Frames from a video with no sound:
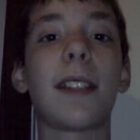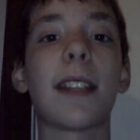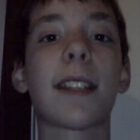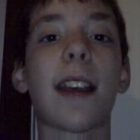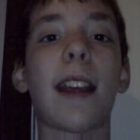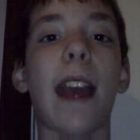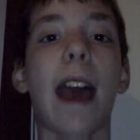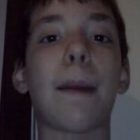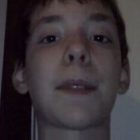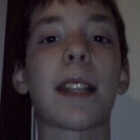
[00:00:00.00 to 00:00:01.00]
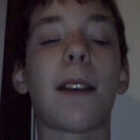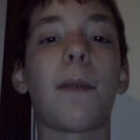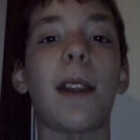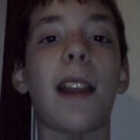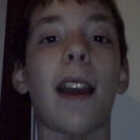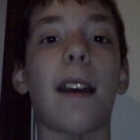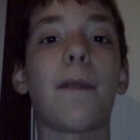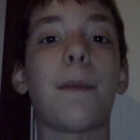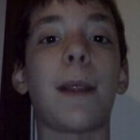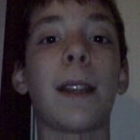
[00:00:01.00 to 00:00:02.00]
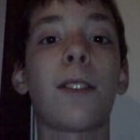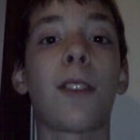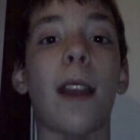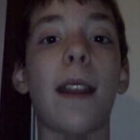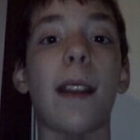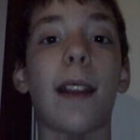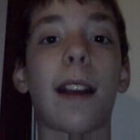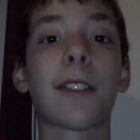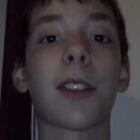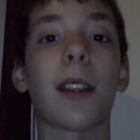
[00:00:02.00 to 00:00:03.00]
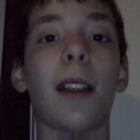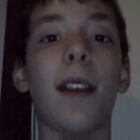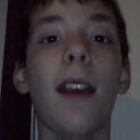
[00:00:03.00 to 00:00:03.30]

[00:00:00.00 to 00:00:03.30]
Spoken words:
DSiApps that we have been creating, actually,